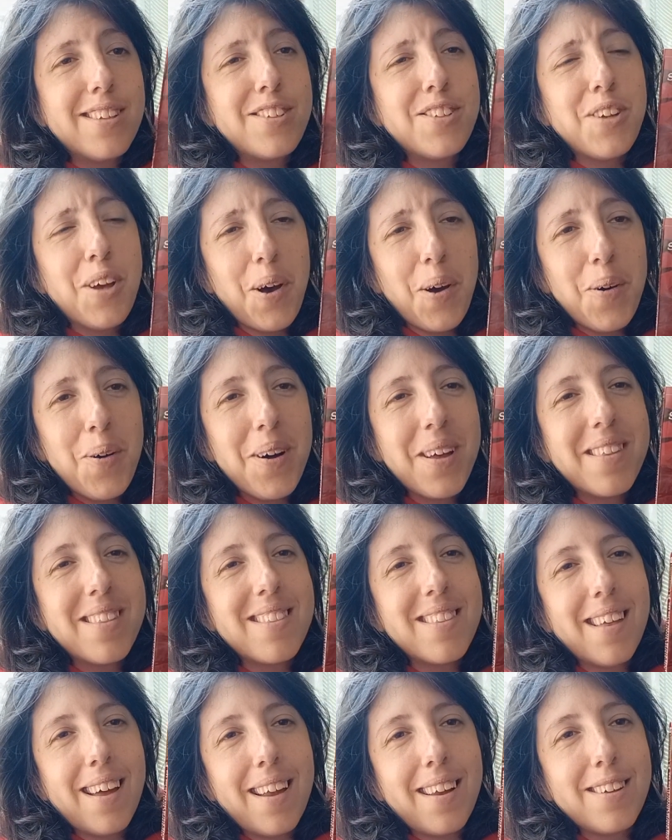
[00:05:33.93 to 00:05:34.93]
so
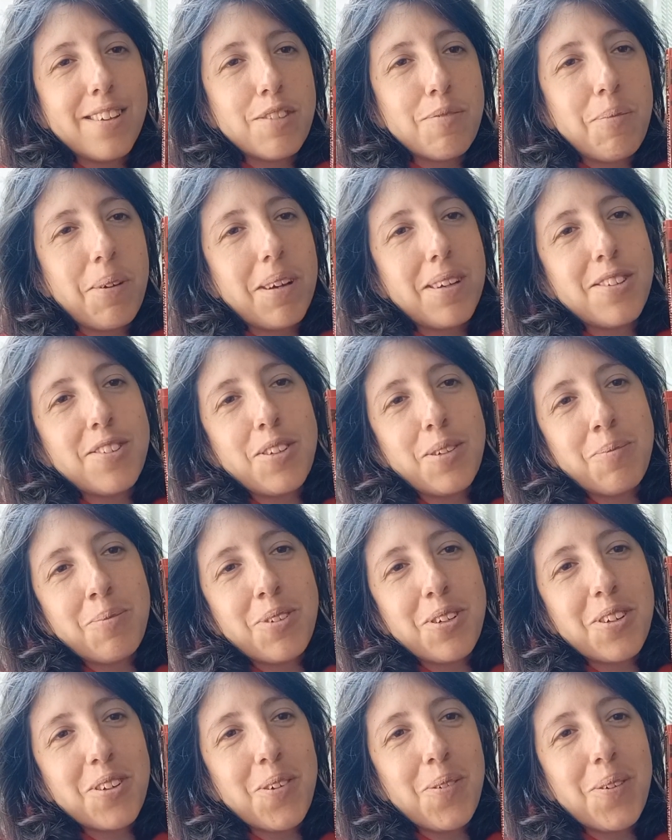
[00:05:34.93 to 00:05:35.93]
that is my
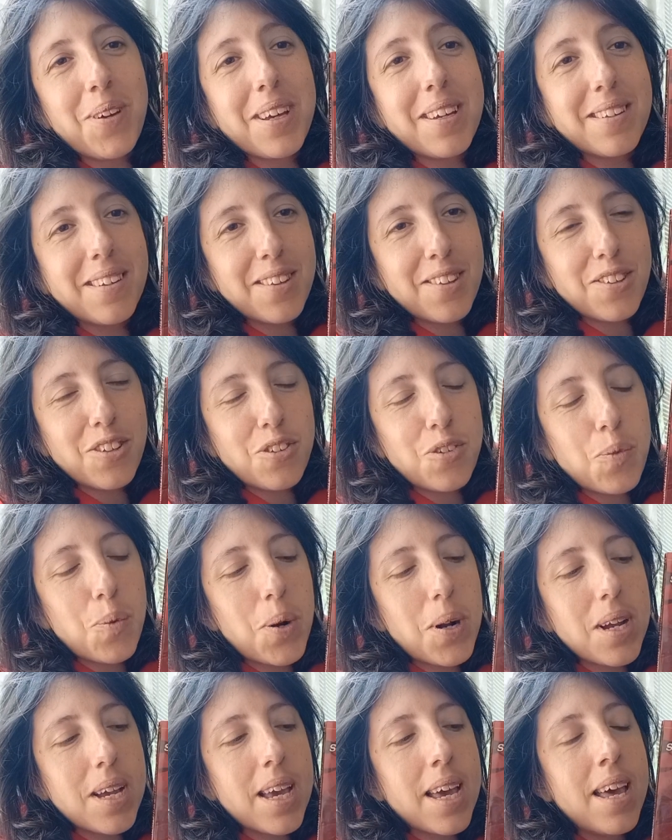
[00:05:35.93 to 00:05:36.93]
assumption going into the
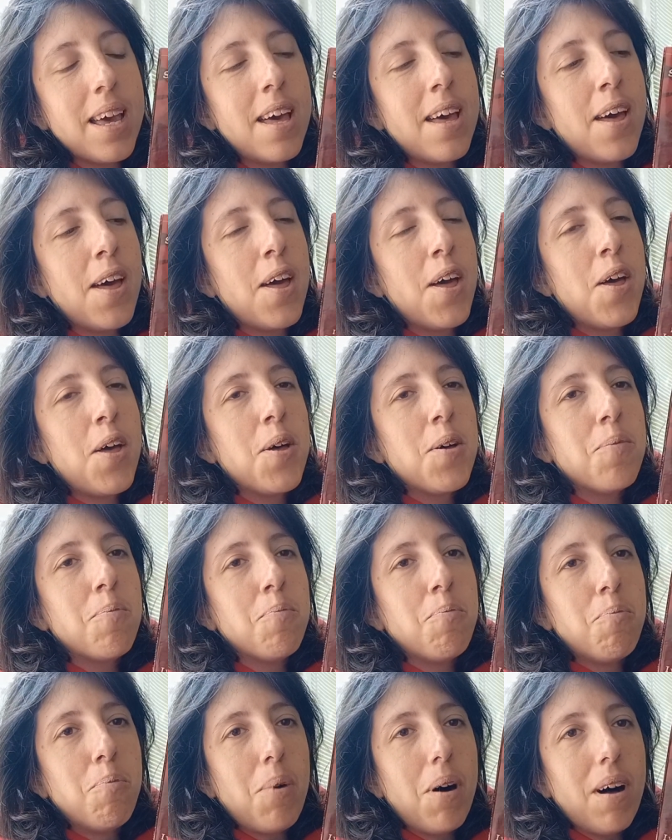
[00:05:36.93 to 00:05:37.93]
story.
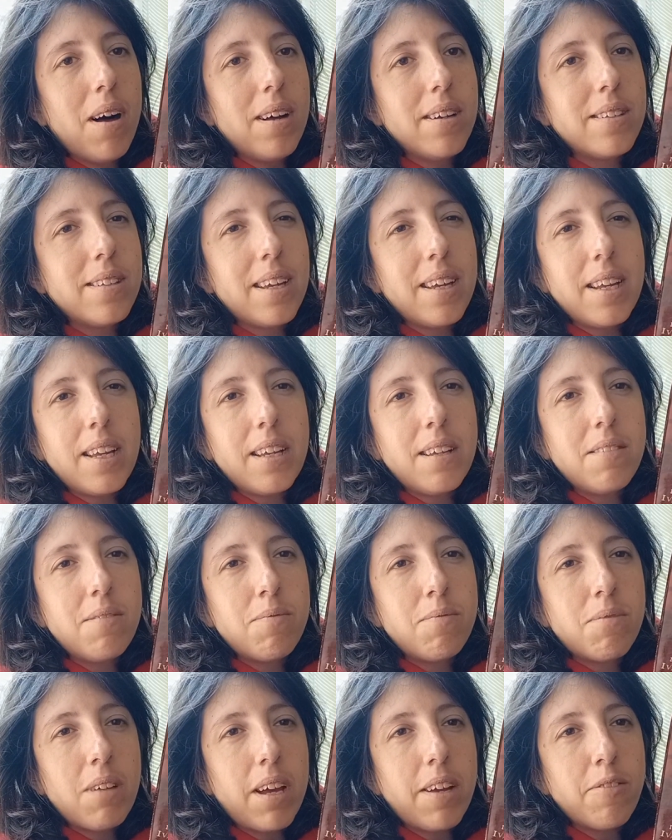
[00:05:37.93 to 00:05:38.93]
But, and it
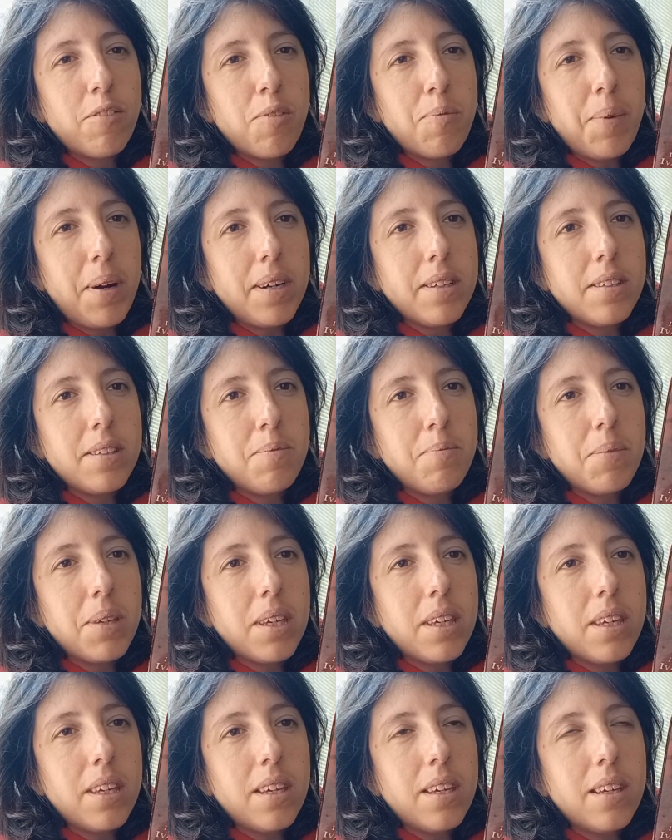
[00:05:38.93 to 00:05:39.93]
kind of reminds
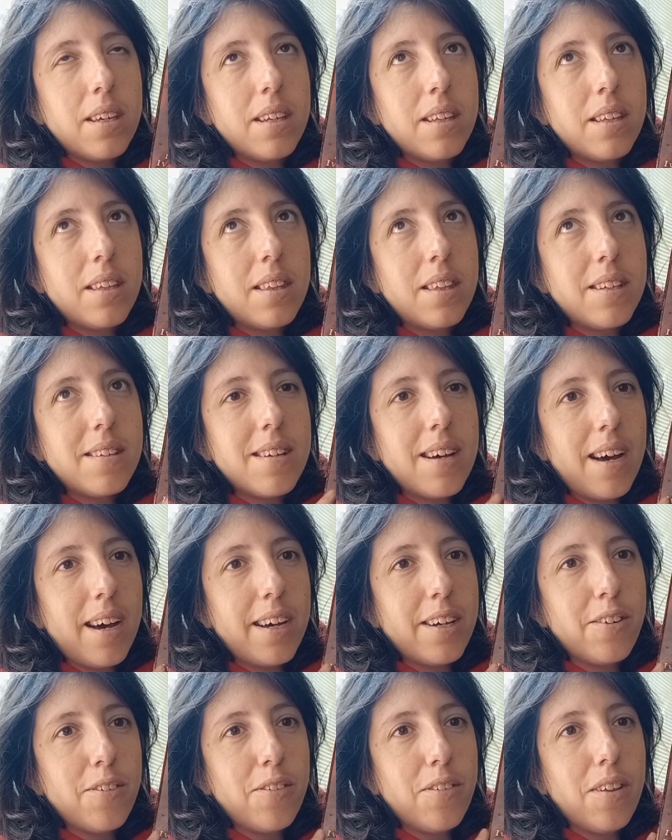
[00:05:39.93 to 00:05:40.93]
me the
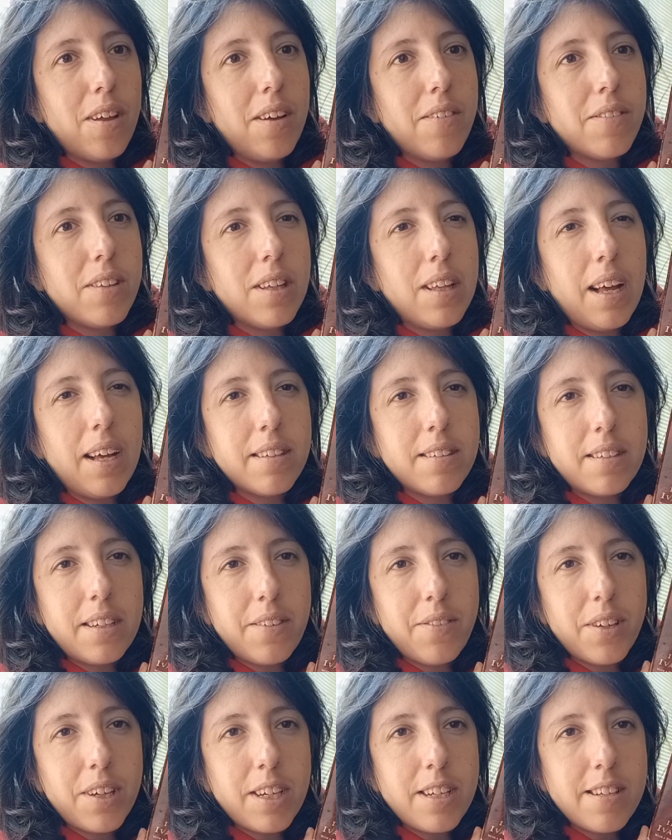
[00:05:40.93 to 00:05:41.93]
title of The Last Day
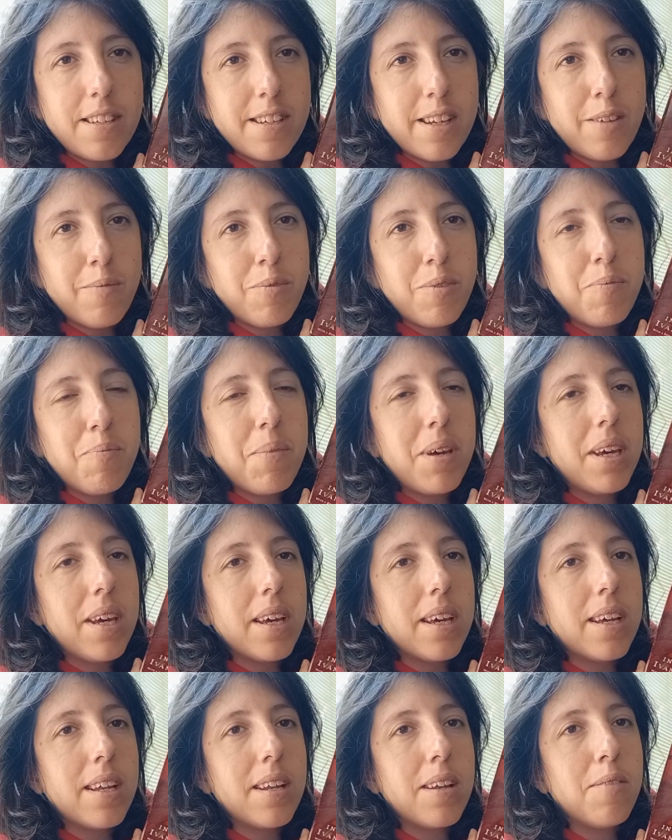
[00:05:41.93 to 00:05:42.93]
of a Condemned
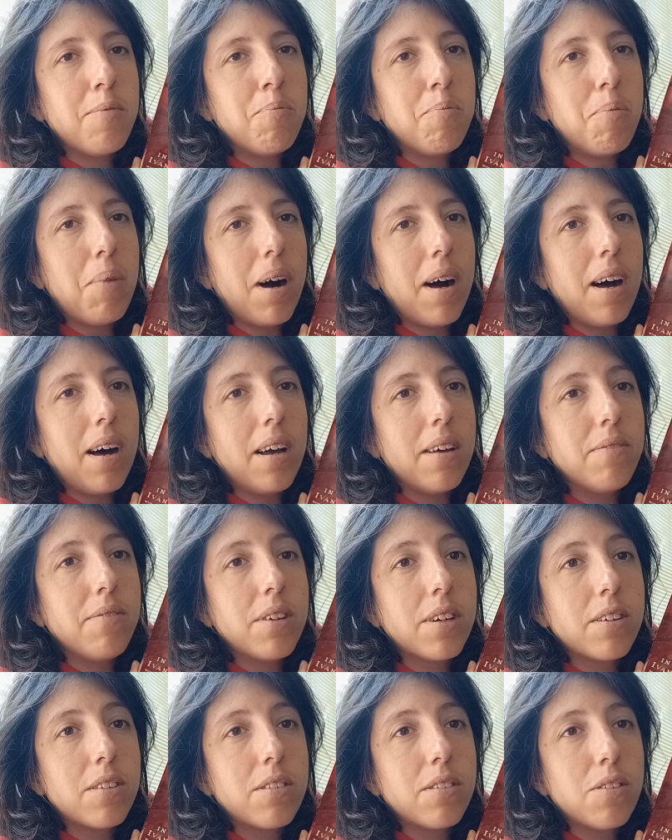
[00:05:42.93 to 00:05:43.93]
Man by
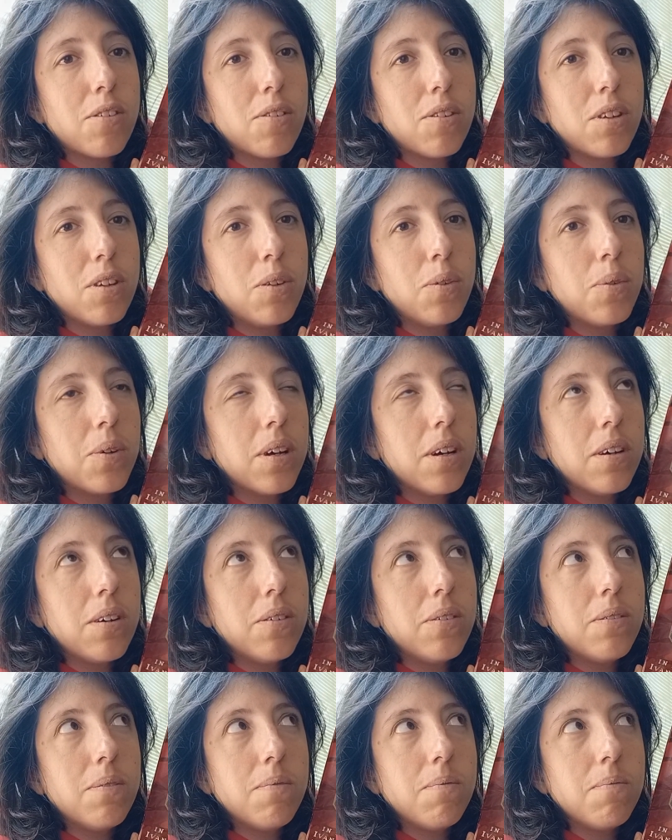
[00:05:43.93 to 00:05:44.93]
Victor Hugo.